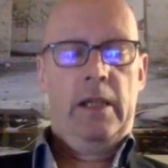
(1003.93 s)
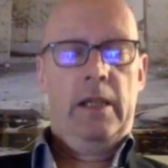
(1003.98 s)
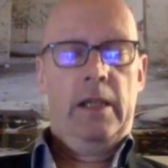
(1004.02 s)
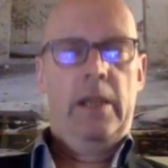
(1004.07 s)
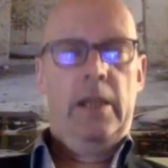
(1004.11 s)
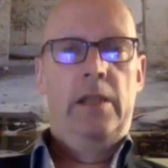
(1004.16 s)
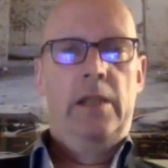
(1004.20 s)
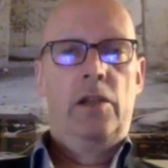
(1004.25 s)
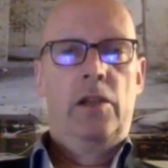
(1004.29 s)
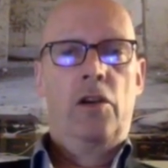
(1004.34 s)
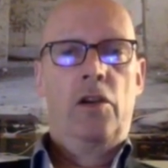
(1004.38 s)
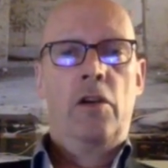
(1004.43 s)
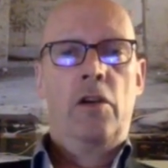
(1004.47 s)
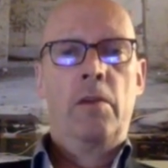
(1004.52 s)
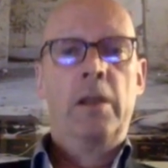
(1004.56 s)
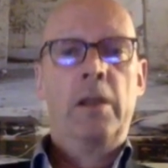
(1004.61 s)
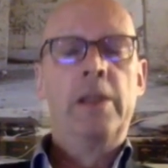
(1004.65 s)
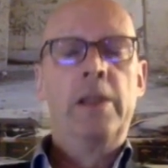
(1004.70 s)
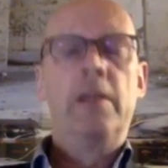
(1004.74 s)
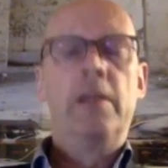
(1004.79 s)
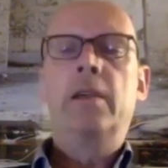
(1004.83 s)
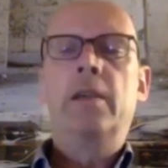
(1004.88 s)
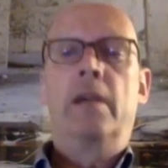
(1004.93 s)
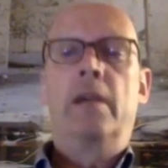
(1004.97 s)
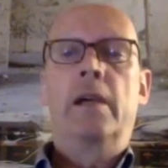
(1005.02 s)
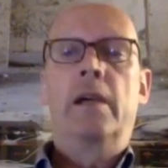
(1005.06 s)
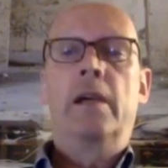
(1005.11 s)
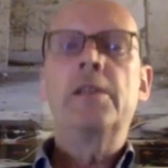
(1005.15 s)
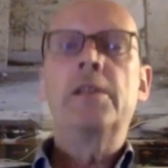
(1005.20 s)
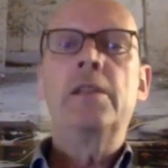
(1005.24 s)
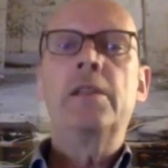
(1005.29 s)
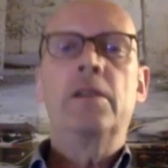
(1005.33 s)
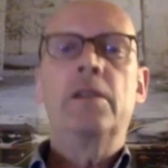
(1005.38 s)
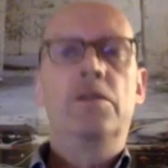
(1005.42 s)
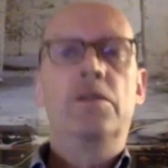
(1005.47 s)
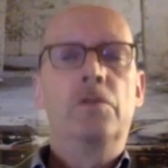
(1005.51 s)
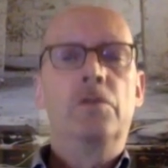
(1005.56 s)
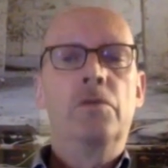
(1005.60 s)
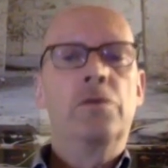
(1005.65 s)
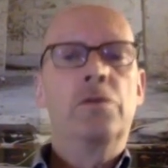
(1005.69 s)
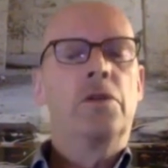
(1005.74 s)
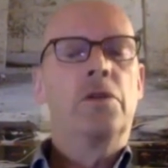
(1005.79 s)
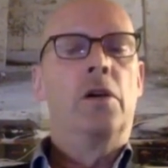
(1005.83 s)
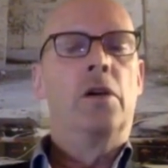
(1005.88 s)
And normally, I see a
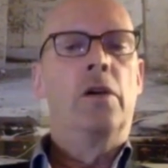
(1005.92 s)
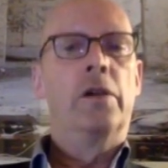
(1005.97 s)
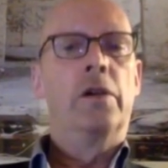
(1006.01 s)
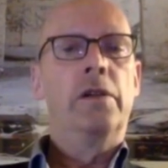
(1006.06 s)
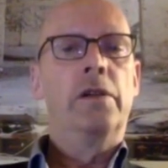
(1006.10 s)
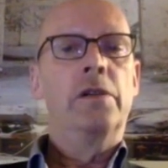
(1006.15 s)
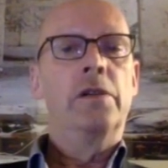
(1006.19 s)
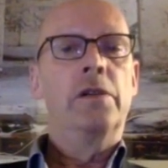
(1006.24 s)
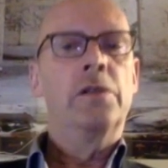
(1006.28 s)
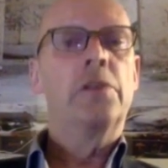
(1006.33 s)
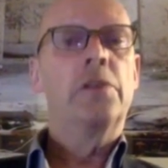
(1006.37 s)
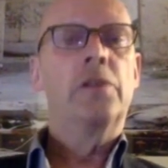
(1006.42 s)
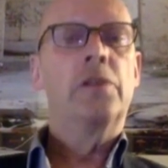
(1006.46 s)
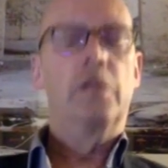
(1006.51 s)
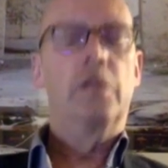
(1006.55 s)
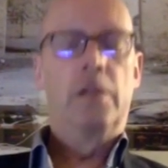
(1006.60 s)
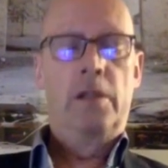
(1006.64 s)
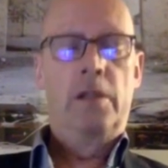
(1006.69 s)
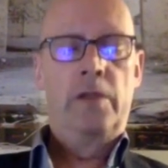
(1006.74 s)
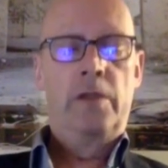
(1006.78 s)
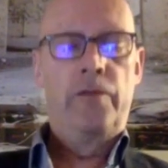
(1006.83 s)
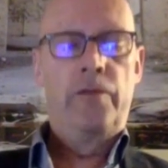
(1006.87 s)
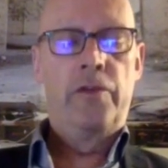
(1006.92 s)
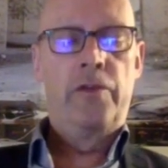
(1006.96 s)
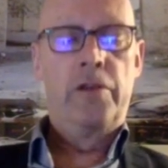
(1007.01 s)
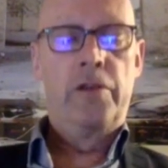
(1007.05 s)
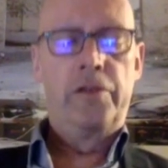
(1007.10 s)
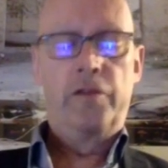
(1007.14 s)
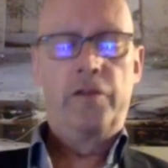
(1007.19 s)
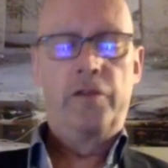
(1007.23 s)
huge audience in front